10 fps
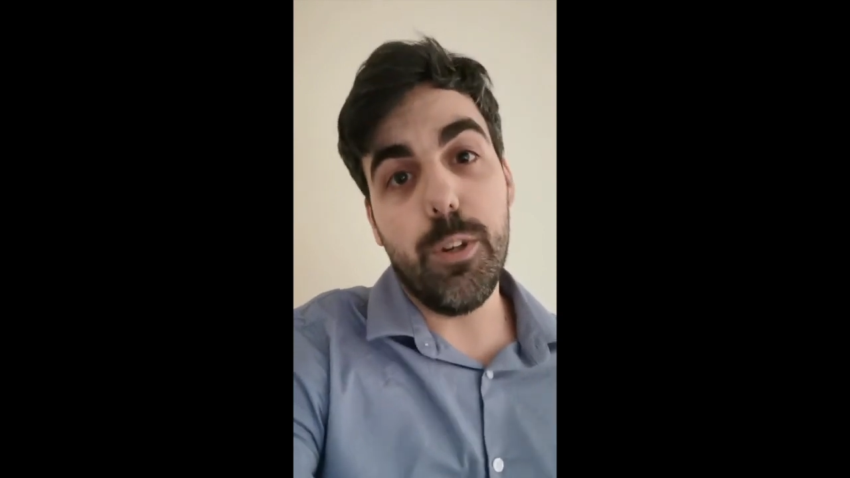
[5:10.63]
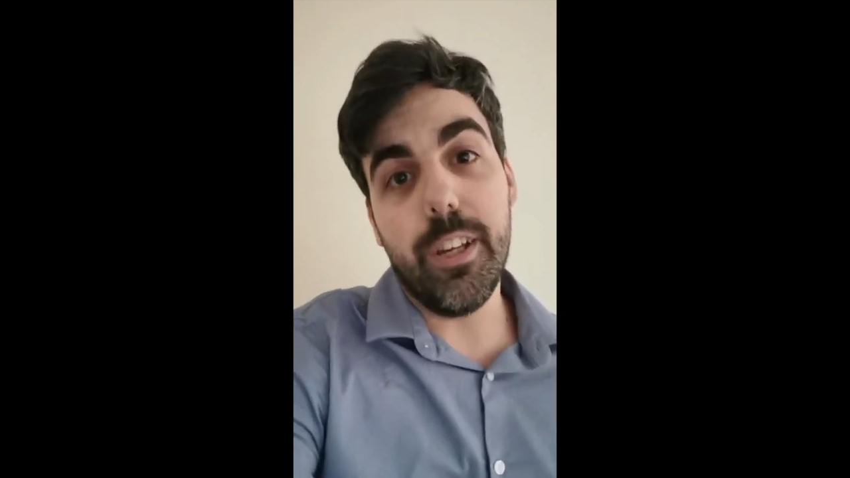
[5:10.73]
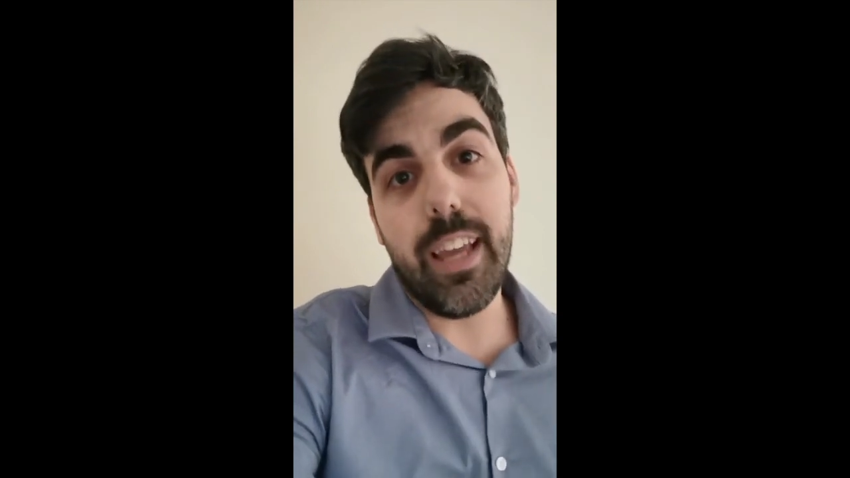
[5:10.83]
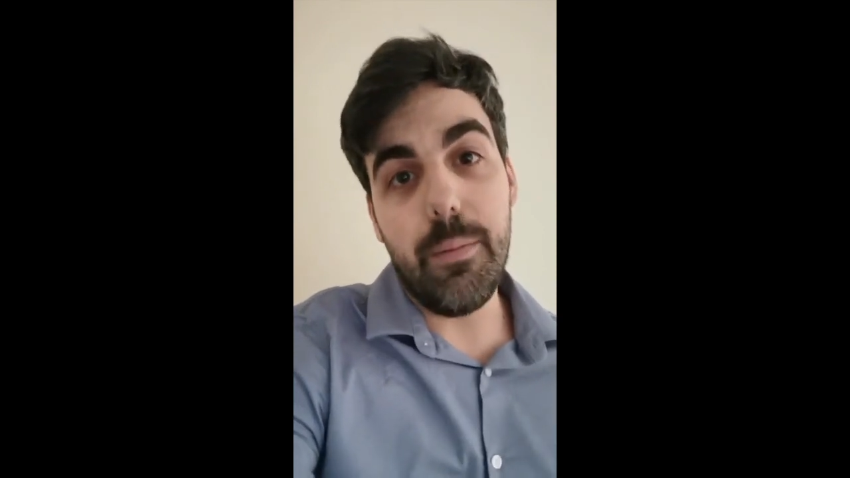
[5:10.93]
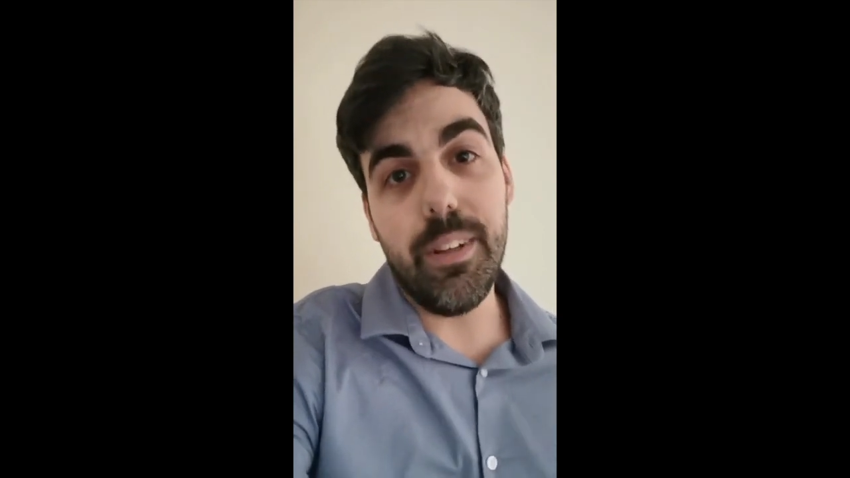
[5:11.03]
when
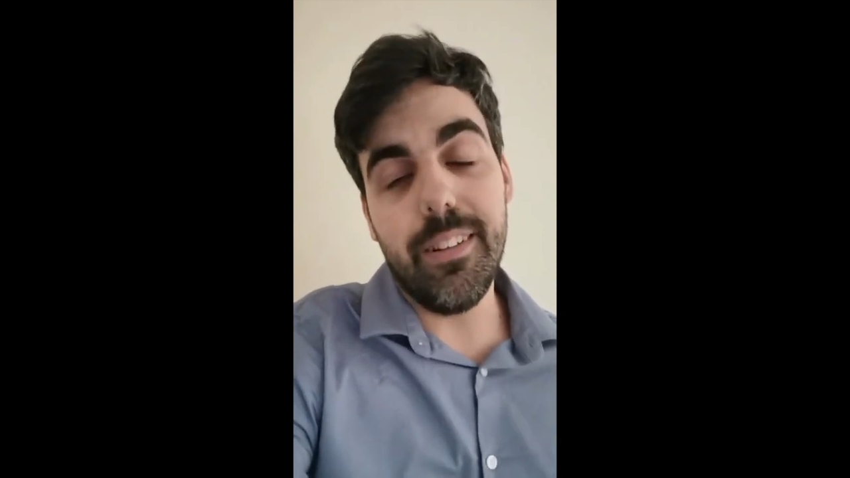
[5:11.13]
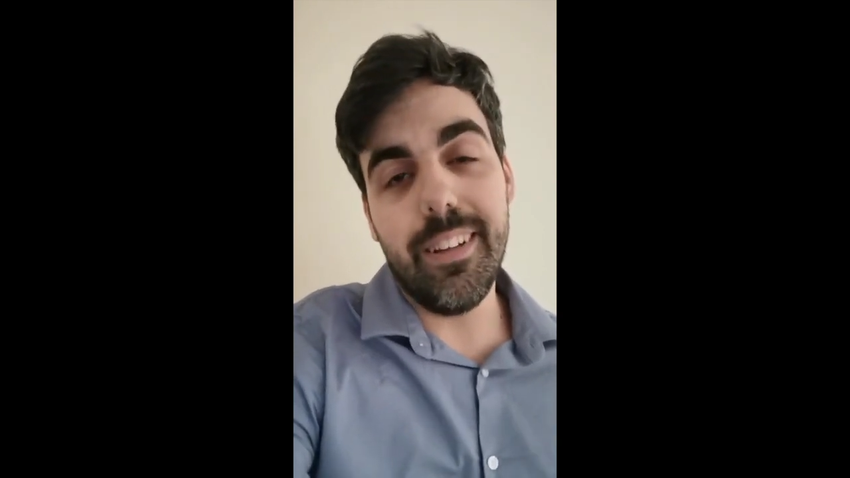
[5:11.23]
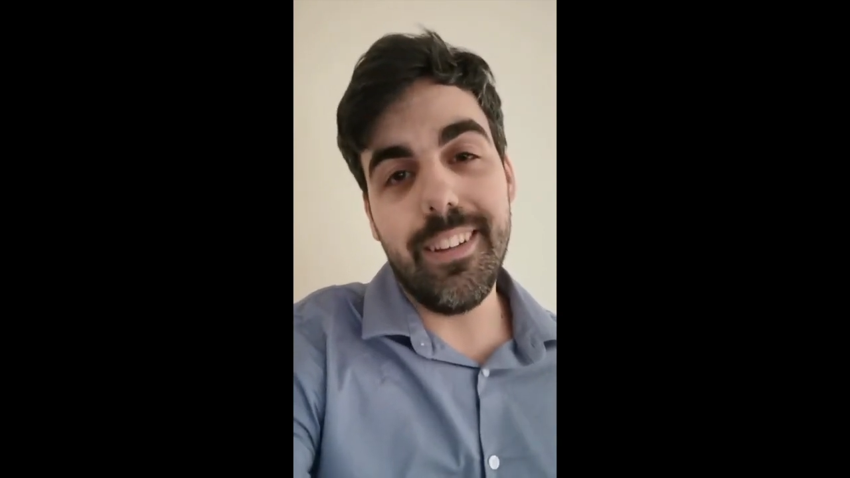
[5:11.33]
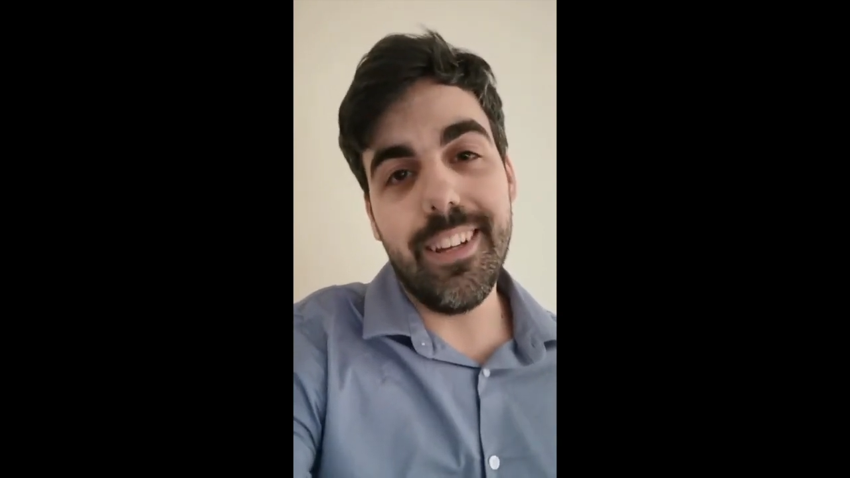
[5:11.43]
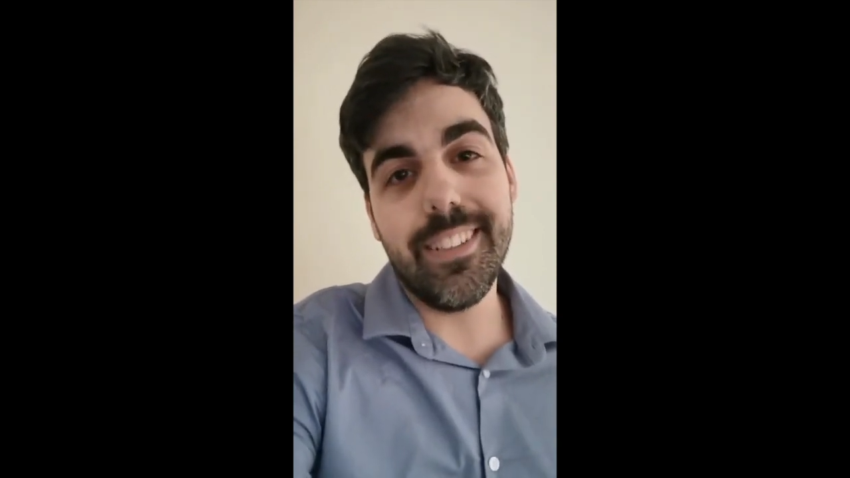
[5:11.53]
you came
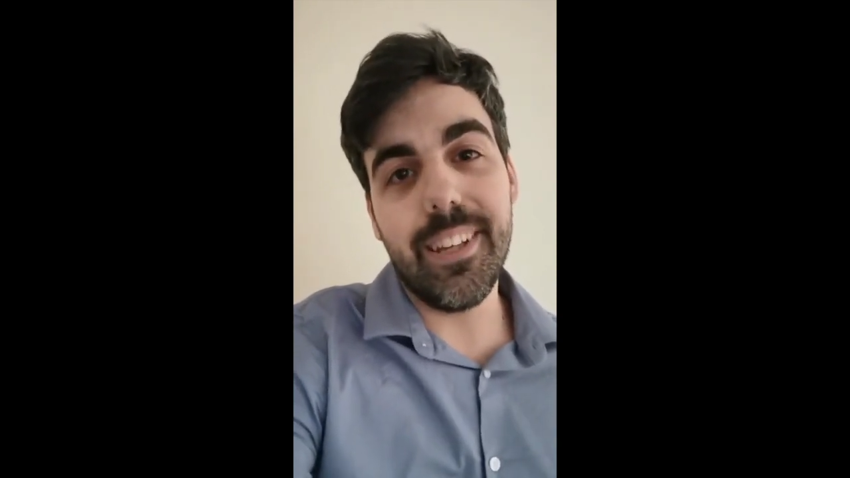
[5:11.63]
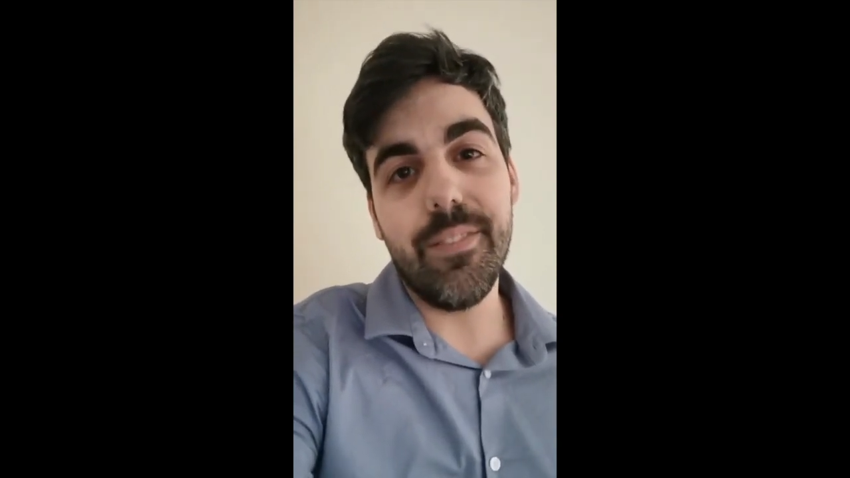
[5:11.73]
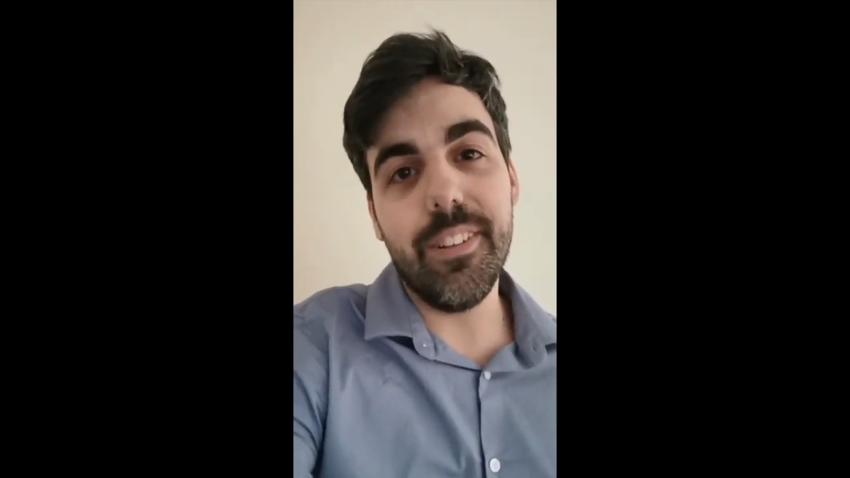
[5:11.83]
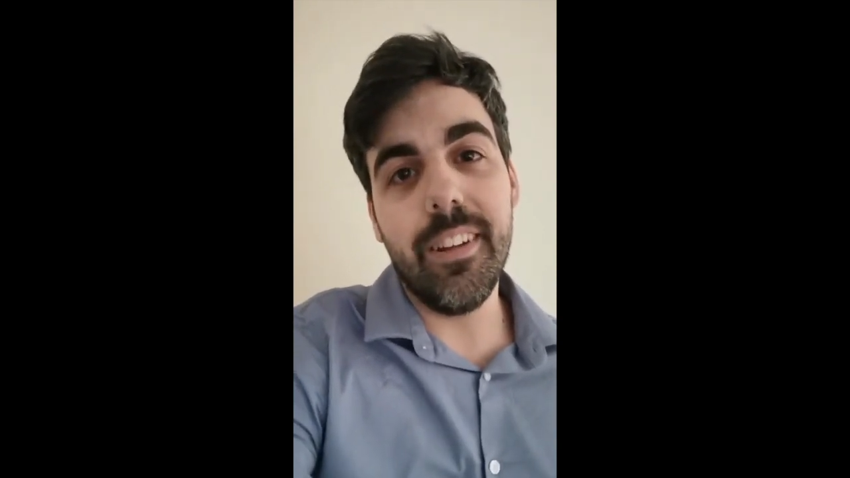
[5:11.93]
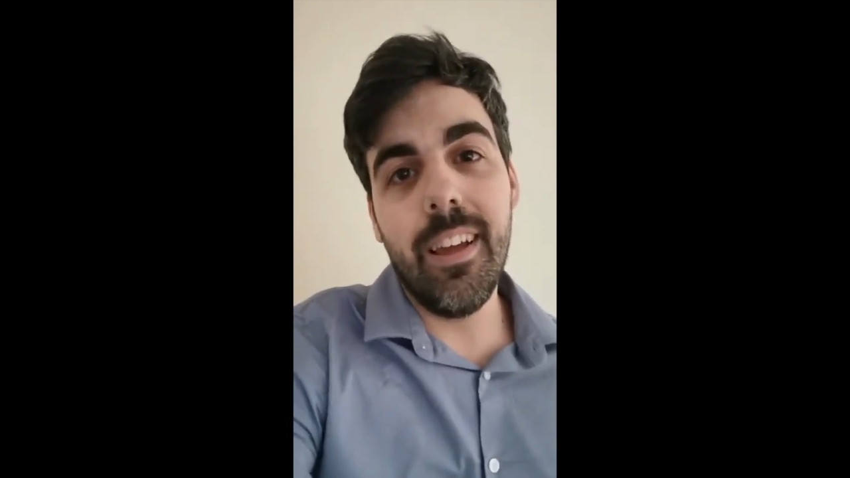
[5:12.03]
in year
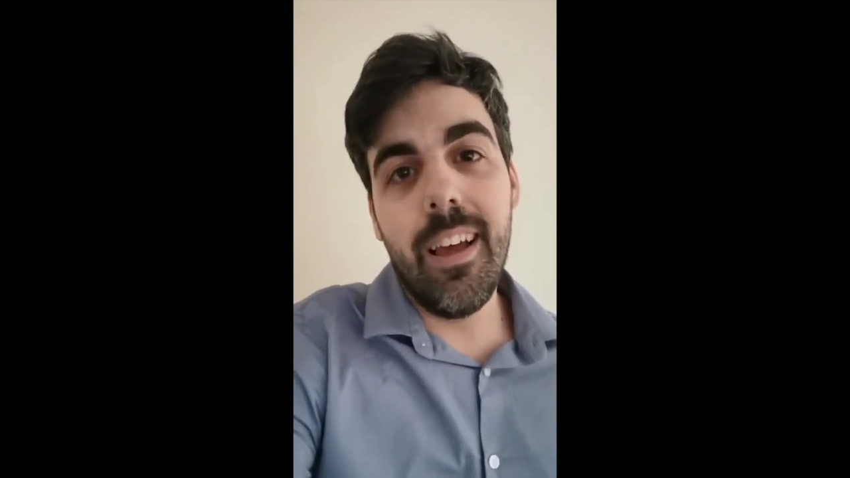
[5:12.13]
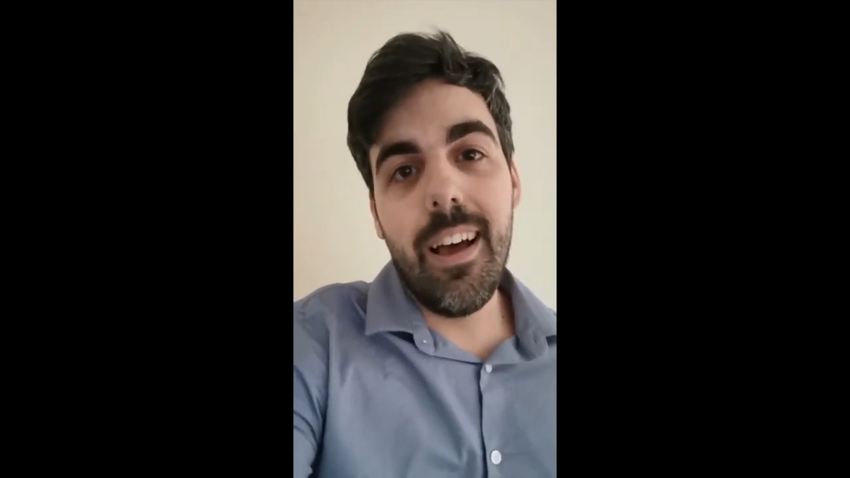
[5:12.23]
seven.